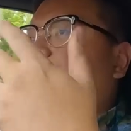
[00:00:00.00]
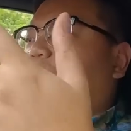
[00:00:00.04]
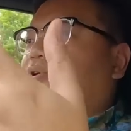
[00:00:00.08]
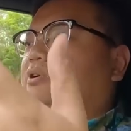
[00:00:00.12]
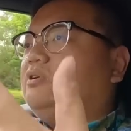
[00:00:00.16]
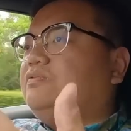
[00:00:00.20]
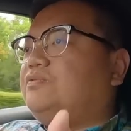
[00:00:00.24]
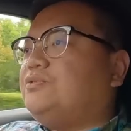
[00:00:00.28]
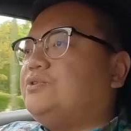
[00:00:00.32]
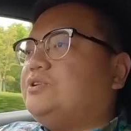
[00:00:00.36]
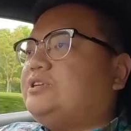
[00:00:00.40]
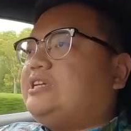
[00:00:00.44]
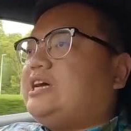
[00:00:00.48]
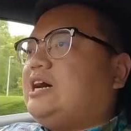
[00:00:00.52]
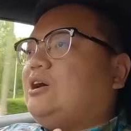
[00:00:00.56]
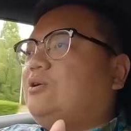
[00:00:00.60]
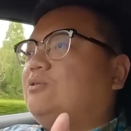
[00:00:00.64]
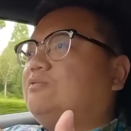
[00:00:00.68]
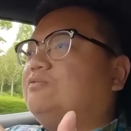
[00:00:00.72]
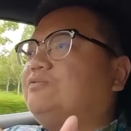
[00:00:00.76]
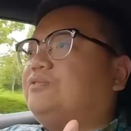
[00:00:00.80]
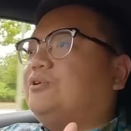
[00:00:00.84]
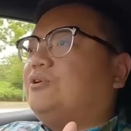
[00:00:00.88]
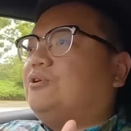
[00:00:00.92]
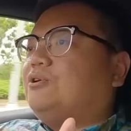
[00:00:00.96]
put your foot
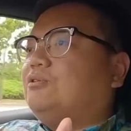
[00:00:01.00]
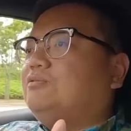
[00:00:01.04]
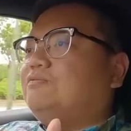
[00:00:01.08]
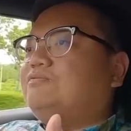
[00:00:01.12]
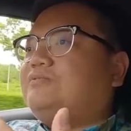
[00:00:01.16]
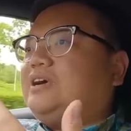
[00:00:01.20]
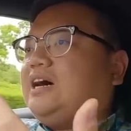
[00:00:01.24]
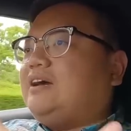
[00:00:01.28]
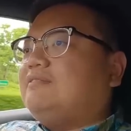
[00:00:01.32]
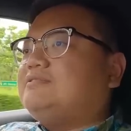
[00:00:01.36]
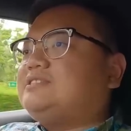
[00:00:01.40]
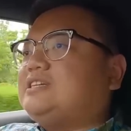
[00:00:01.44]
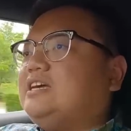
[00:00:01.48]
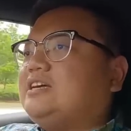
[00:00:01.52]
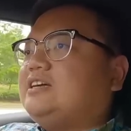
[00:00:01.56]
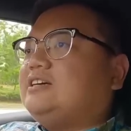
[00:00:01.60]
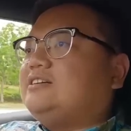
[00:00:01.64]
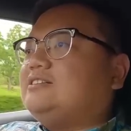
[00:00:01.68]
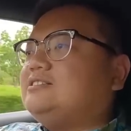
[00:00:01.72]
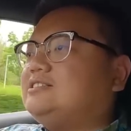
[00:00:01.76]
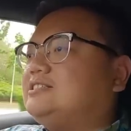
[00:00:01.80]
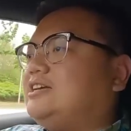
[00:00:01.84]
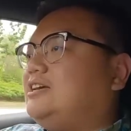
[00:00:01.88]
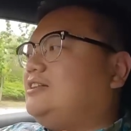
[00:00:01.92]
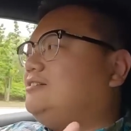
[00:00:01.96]
down for 5
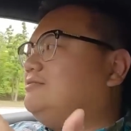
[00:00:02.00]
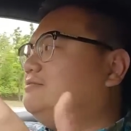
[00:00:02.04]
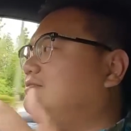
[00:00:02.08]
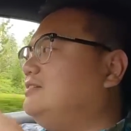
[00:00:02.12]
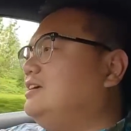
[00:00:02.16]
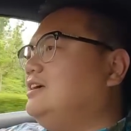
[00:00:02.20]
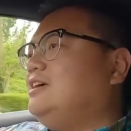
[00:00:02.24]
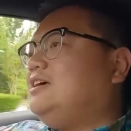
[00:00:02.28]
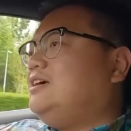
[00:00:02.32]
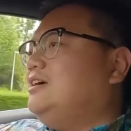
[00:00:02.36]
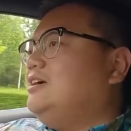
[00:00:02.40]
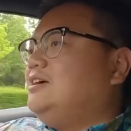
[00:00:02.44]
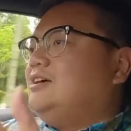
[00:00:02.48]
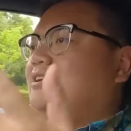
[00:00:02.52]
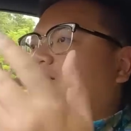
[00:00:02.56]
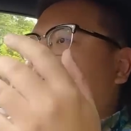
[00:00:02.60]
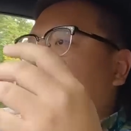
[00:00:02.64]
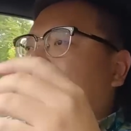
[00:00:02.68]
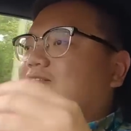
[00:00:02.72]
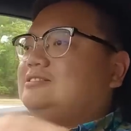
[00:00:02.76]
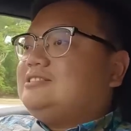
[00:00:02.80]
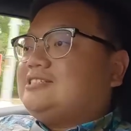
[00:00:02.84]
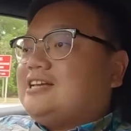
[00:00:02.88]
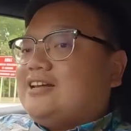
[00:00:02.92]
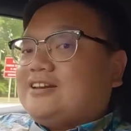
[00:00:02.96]
seconds and
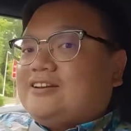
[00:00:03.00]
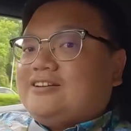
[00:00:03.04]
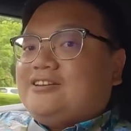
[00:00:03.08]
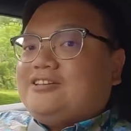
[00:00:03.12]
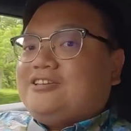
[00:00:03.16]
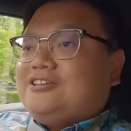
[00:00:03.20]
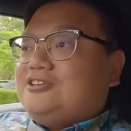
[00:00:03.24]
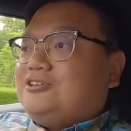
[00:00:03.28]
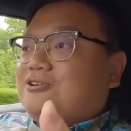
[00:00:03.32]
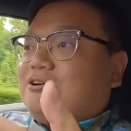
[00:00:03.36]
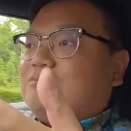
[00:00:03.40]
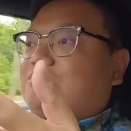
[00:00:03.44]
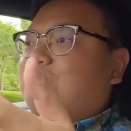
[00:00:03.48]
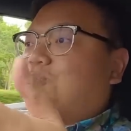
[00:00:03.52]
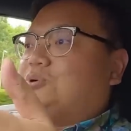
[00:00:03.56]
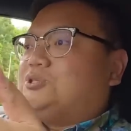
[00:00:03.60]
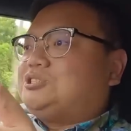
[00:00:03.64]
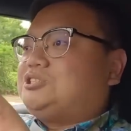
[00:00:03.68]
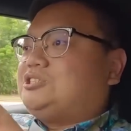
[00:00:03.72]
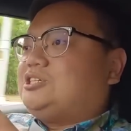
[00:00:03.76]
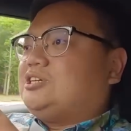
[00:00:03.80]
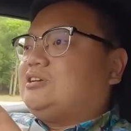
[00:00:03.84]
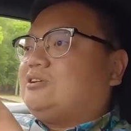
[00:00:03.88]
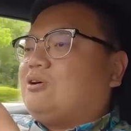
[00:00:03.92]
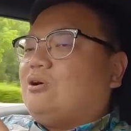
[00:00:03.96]
suddenly you're
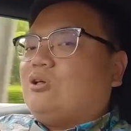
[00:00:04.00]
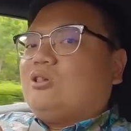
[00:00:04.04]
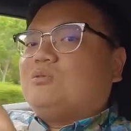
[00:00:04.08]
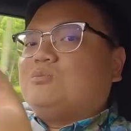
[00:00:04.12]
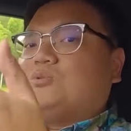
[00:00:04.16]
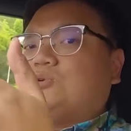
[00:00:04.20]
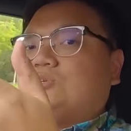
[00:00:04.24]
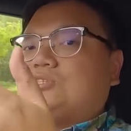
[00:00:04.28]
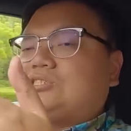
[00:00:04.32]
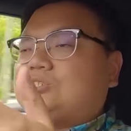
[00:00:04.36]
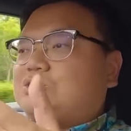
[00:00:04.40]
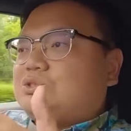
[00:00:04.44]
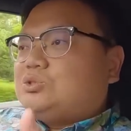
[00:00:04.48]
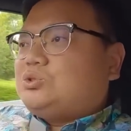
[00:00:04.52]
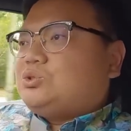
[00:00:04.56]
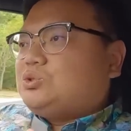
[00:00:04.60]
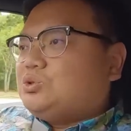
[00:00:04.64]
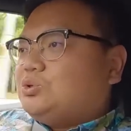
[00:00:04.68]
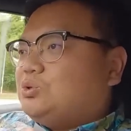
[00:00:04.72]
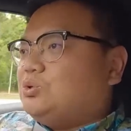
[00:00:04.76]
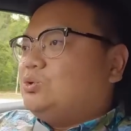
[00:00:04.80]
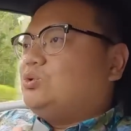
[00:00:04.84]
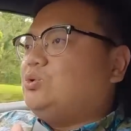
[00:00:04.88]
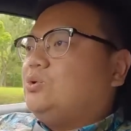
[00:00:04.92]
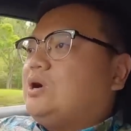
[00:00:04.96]
pushing almost
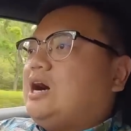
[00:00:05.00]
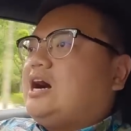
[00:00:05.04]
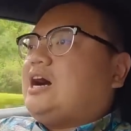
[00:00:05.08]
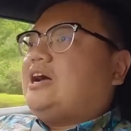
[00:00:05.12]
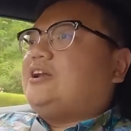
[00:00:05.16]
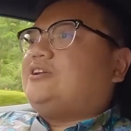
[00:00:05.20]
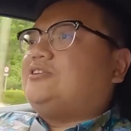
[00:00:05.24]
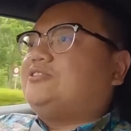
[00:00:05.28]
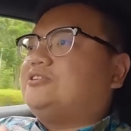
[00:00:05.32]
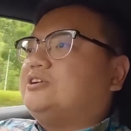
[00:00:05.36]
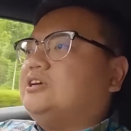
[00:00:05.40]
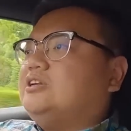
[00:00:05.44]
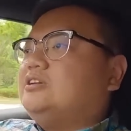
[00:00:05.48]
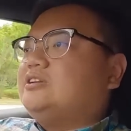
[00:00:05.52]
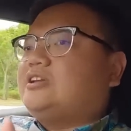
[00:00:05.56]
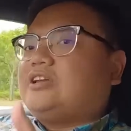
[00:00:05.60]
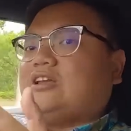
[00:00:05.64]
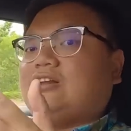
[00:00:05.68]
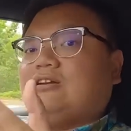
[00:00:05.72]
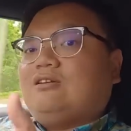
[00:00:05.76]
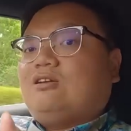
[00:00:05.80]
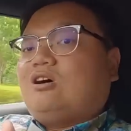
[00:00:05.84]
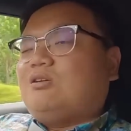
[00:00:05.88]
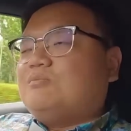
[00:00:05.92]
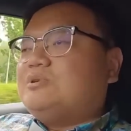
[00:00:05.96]
200
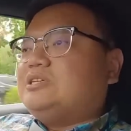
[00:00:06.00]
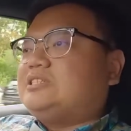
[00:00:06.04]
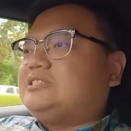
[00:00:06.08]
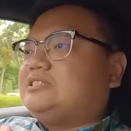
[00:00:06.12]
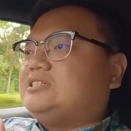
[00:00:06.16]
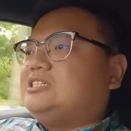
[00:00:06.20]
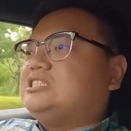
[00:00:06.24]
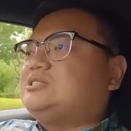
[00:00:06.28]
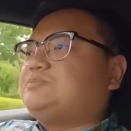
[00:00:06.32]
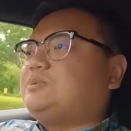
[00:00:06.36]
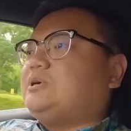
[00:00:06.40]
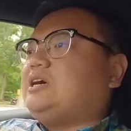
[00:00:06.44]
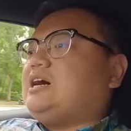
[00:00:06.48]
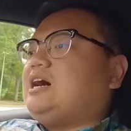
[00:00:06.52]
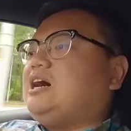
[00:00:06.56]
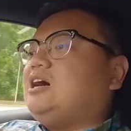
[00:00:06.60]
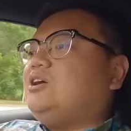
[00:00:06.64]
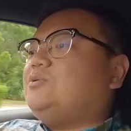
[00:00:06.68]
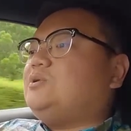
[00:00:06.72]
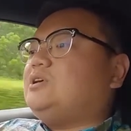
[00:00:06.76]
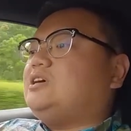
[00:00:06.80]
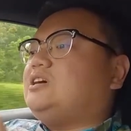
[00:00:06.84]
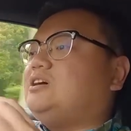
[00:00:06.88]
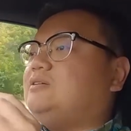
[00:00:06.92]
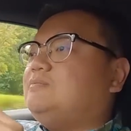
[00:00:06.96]
kilometers per
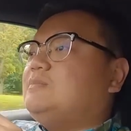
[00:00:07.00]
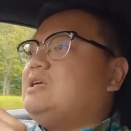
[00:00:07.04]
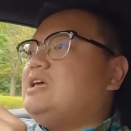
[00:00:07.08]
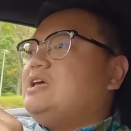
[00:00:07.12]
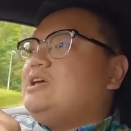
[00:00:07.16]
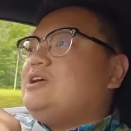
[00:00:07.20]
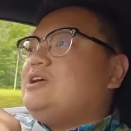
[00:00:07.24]
hour.